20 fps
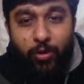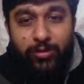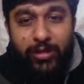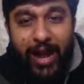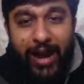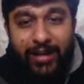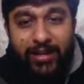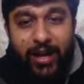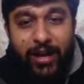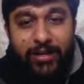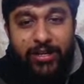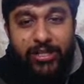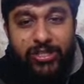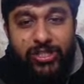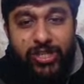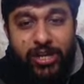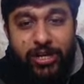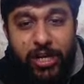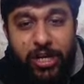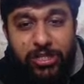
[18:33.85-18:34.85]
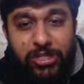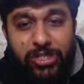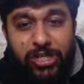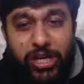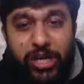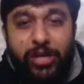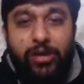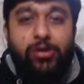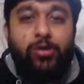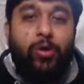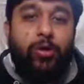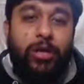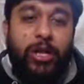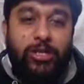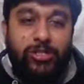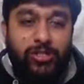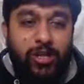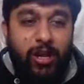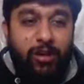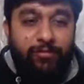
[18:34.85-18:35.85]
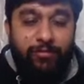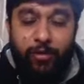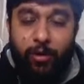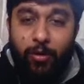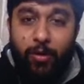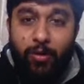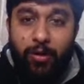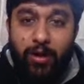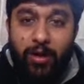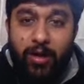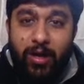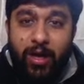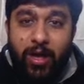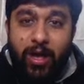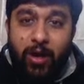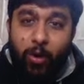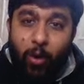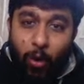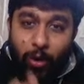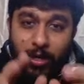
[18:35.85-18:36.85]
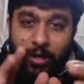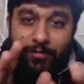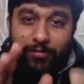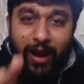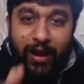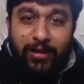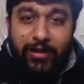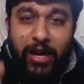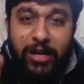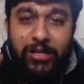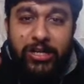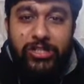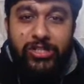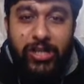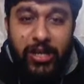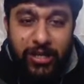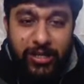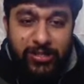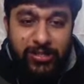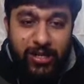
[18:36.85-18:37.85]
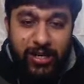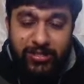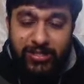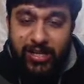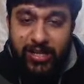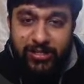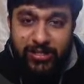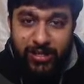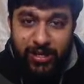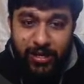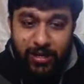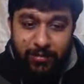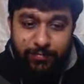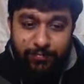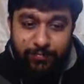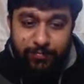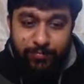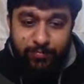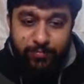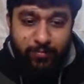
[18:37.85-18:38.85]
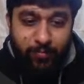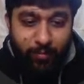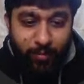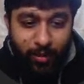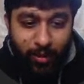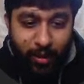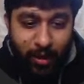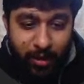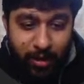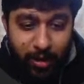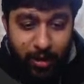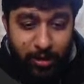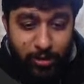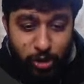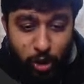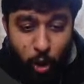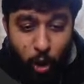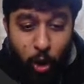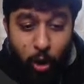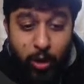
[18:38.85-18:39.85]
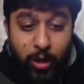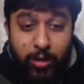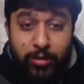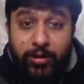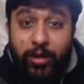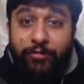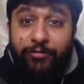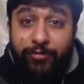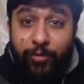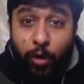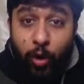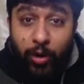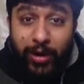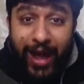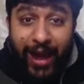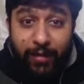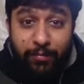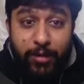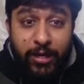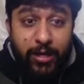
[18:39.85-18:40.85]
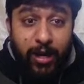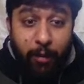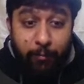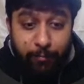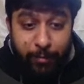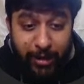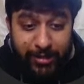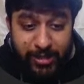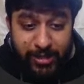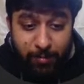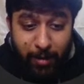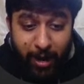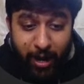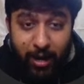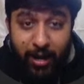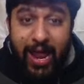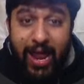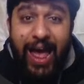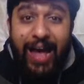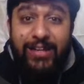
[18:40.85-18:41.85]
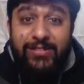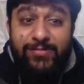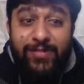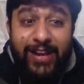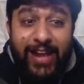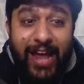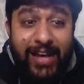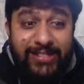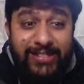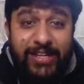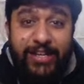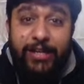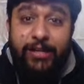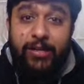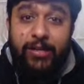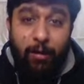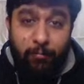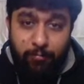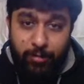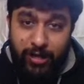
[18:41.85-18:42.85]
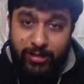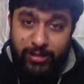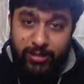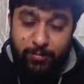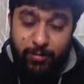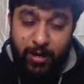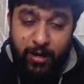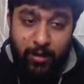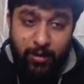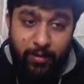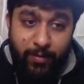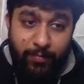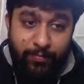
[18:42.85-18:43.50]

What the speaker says: That condition is irrotational flow. Only one condition is necessary. So the flow can be compressible as well as incompressible.